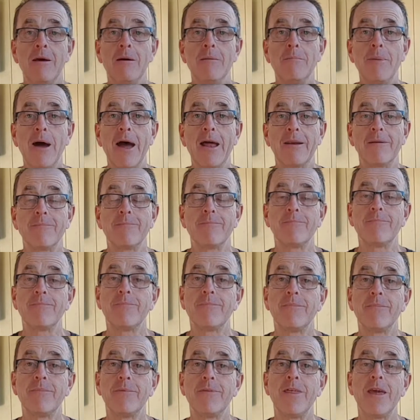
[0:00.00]
But
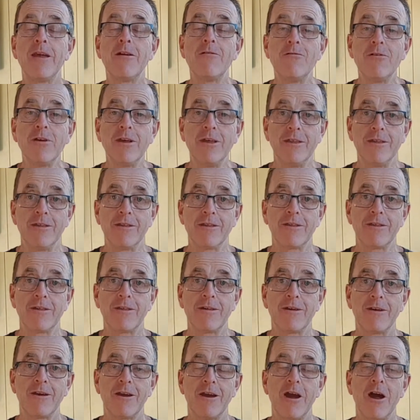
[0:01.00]
there is
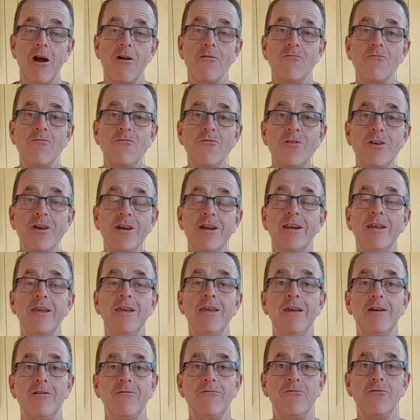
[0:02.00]
a
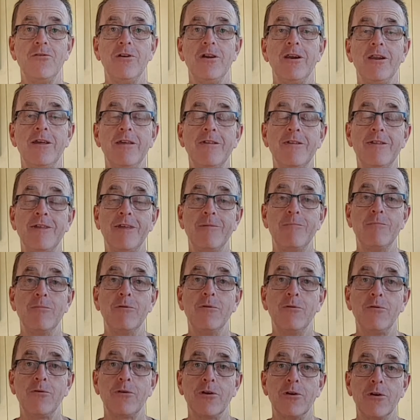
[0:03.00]
really
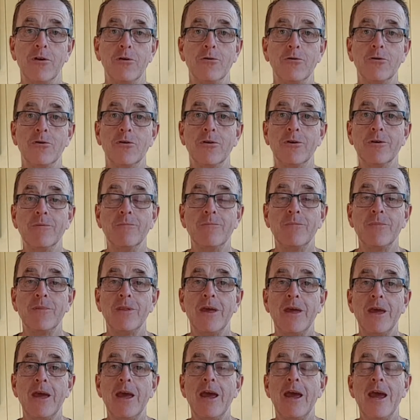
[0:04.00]
simple solution.
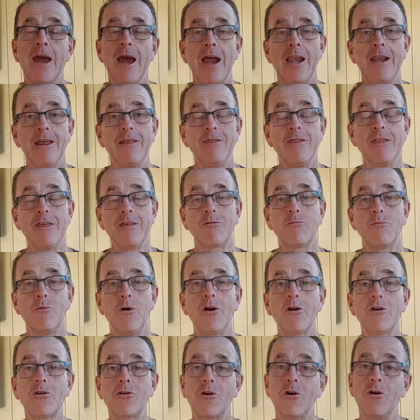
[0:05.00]
And in this
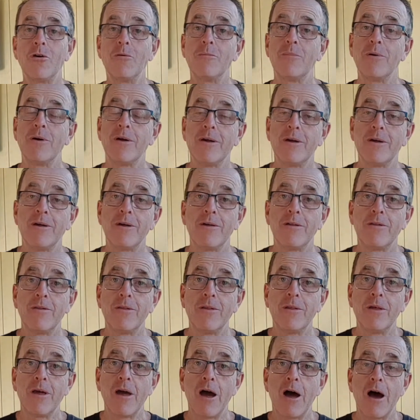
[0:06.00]
workshop,
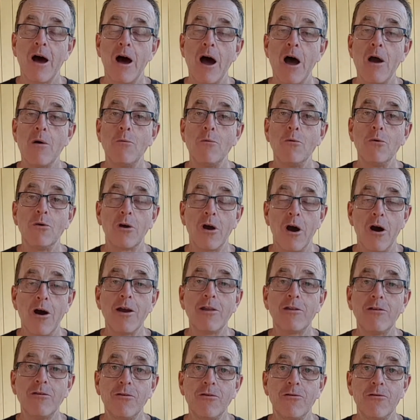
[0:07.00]
I will
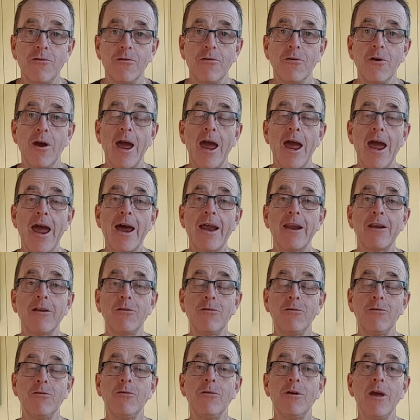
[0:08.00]
guide you through how
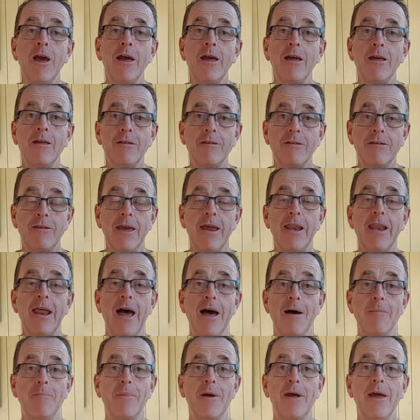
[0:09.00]
to set
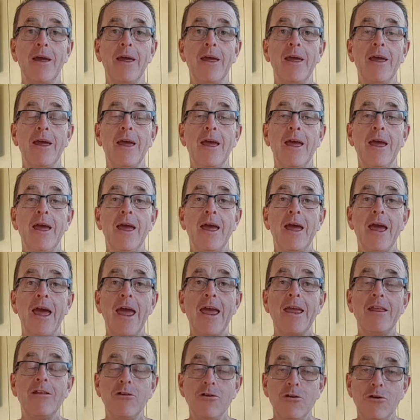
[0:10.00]
up
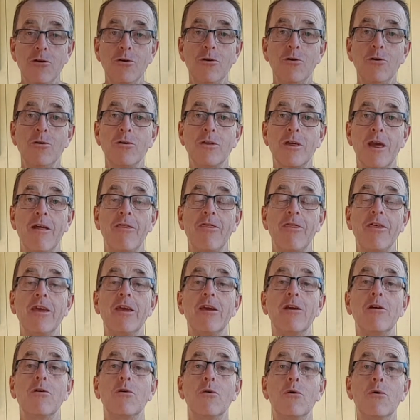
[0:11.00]
and use a
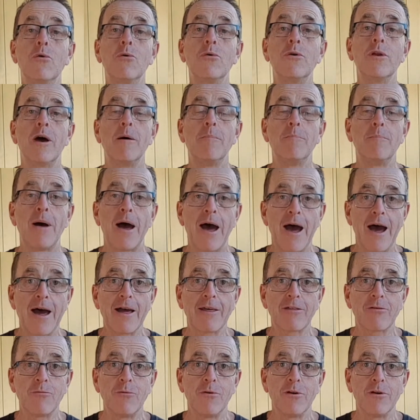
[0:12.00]
thing called a
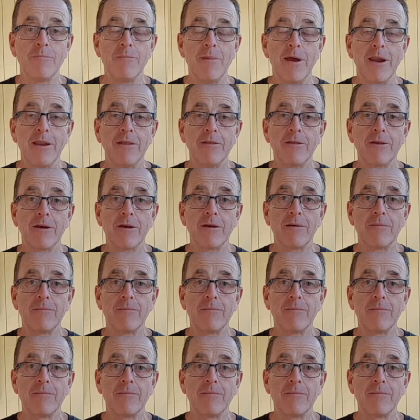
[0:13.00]
password manager.